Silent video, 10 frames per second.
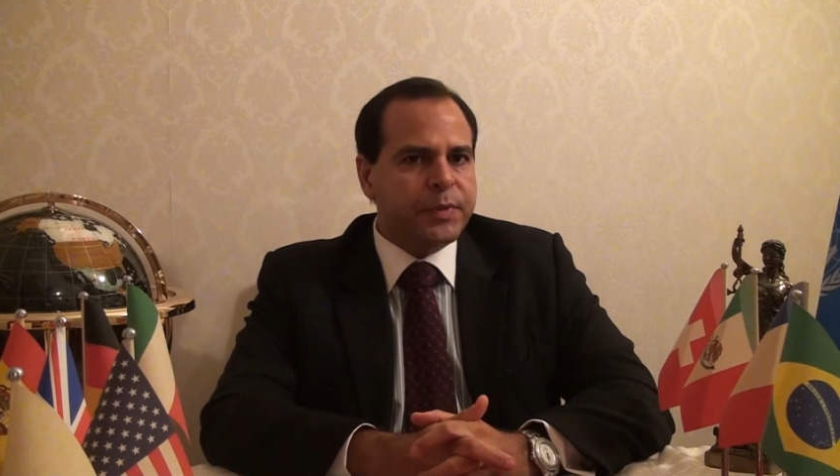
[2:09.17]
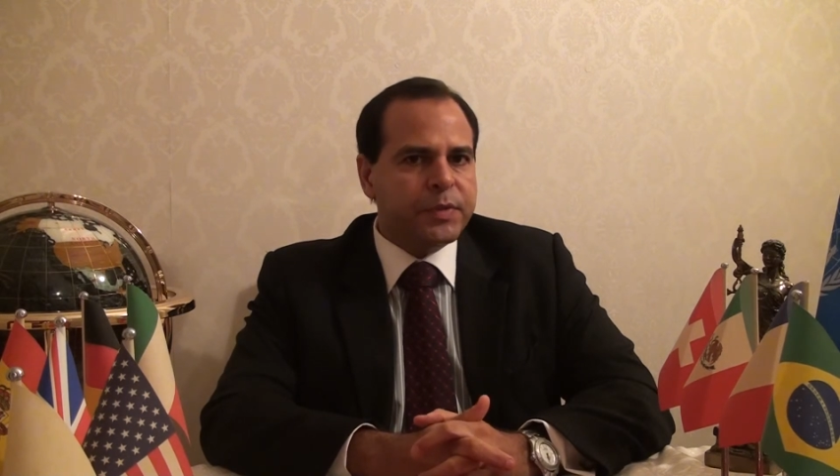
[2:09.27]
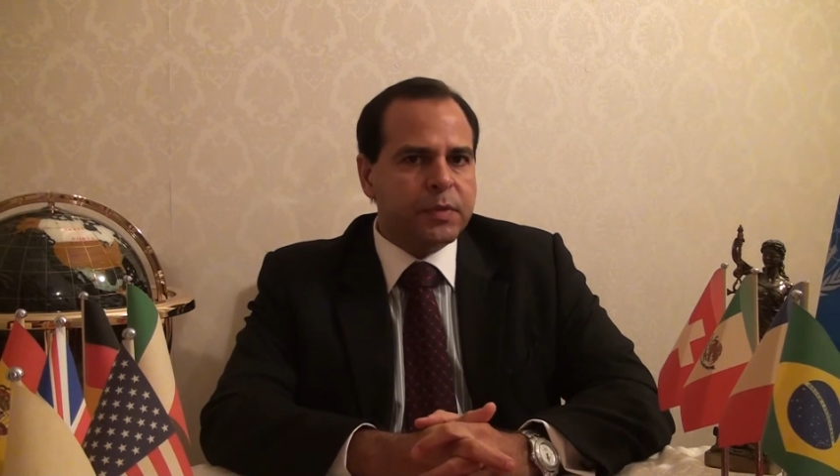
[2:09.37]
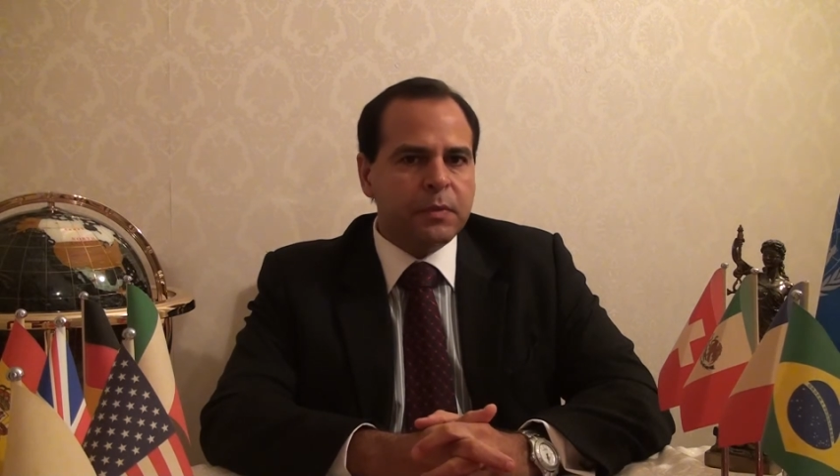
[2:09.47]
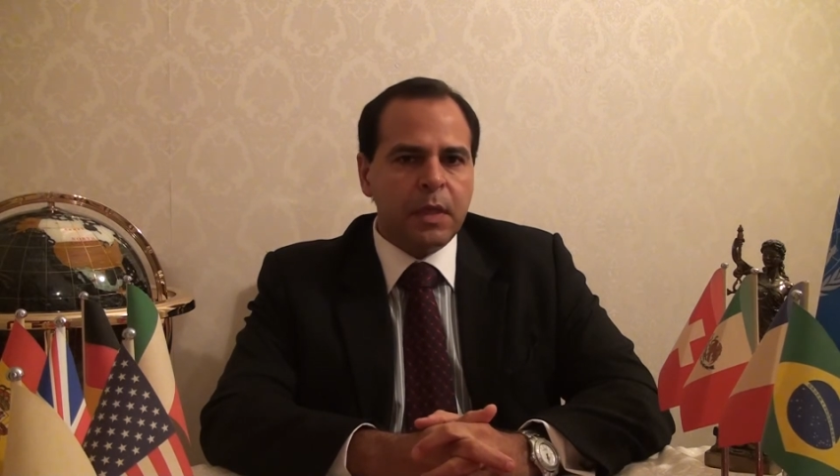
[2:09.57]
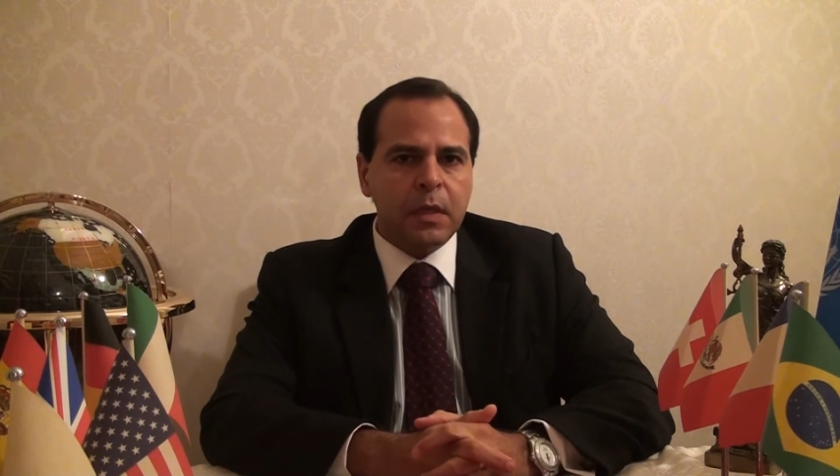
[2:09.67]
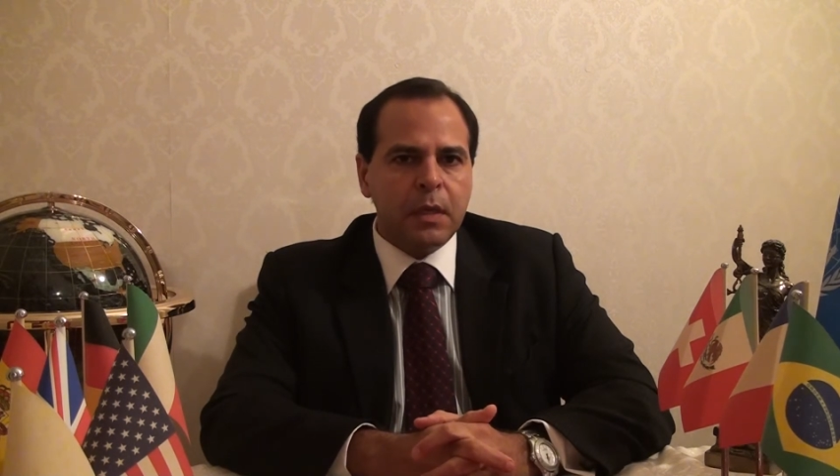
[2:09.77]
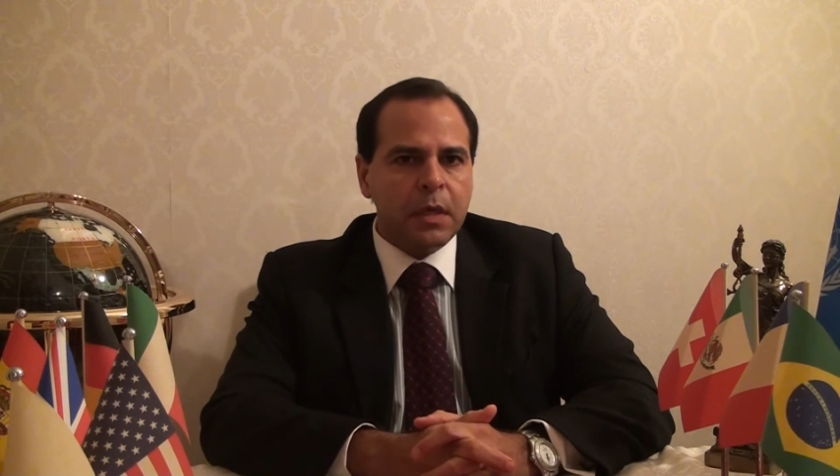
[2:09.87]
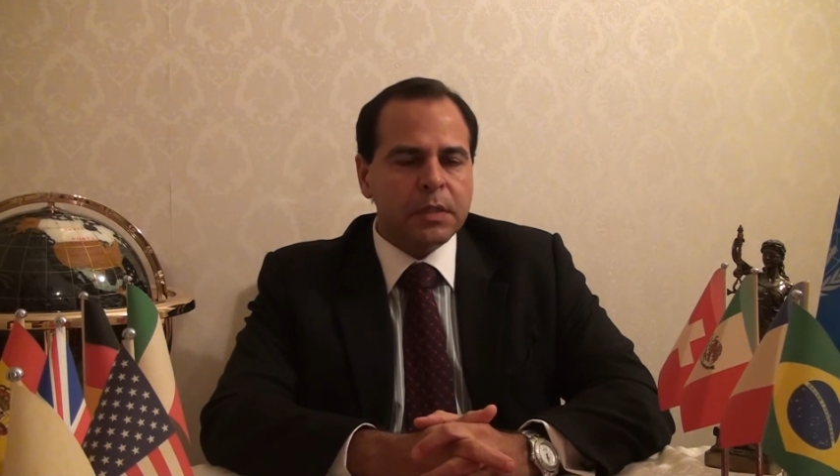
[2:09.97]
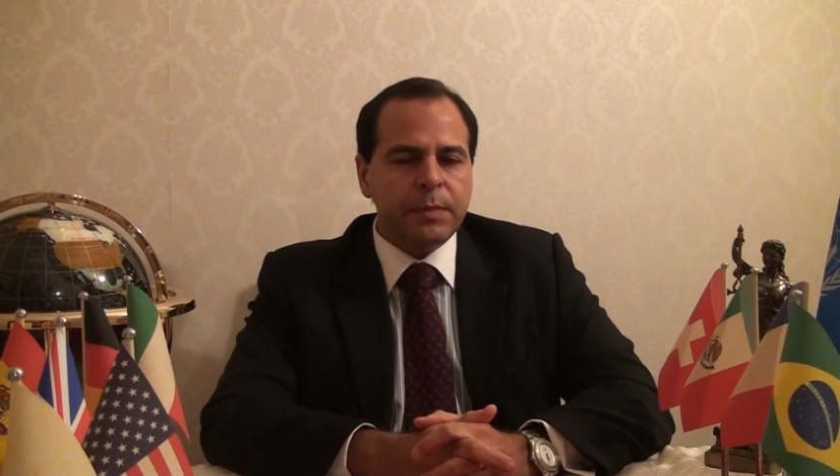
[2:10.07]
person
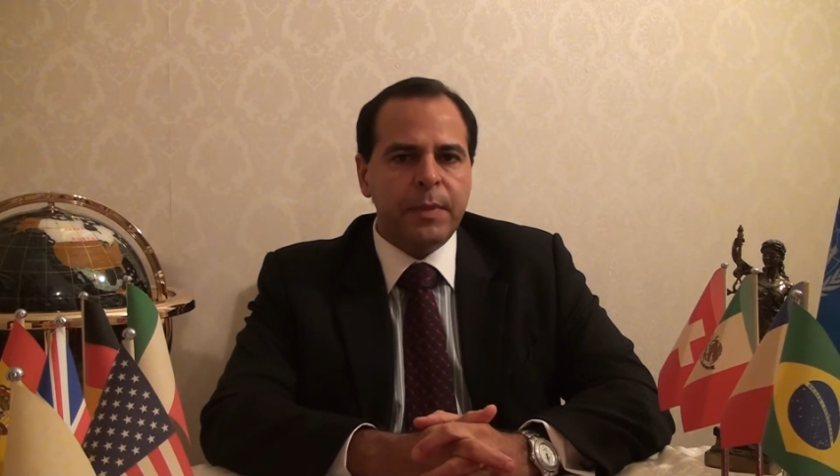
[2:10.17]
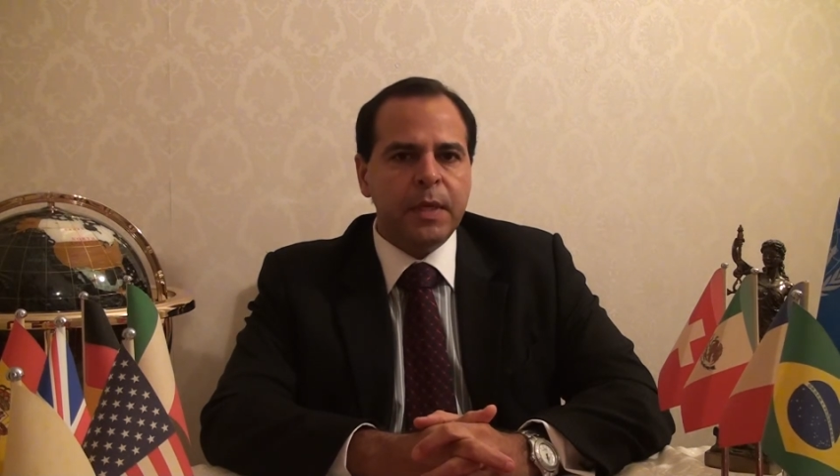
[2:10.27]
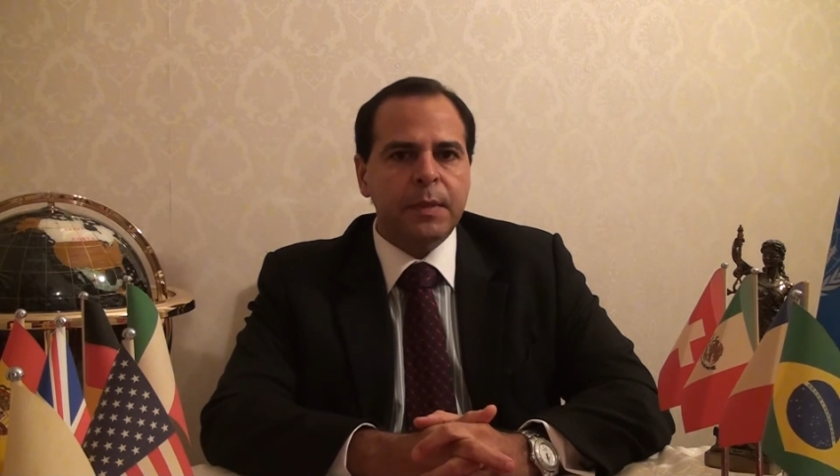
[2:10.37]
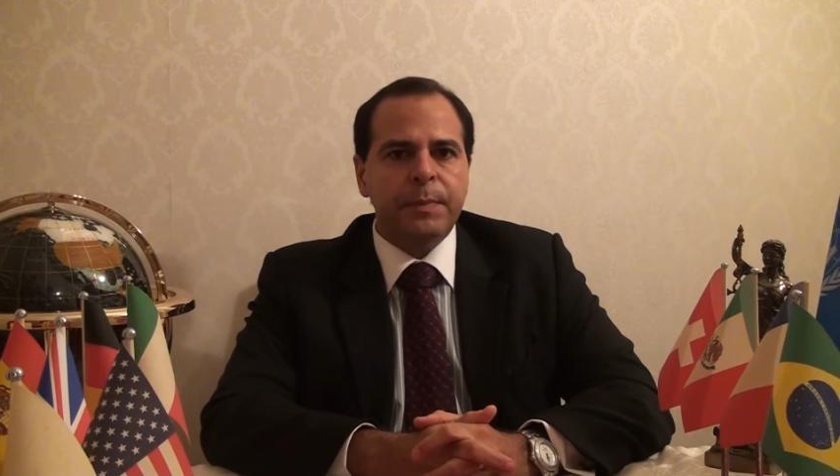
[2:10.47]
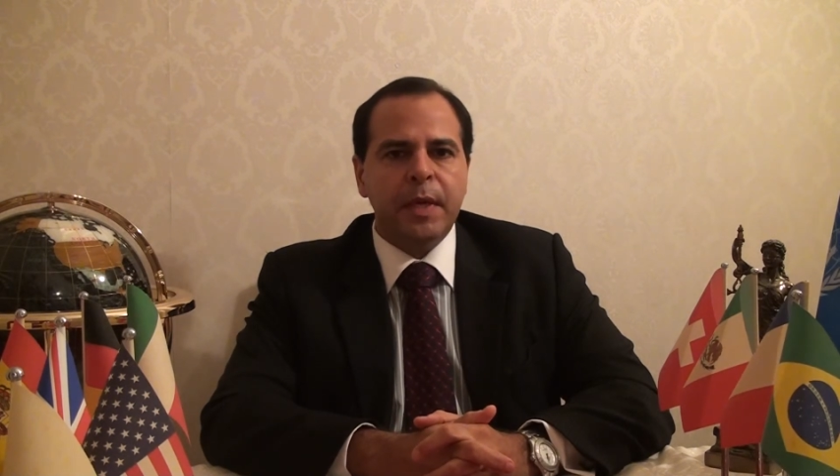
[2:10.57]
cannot make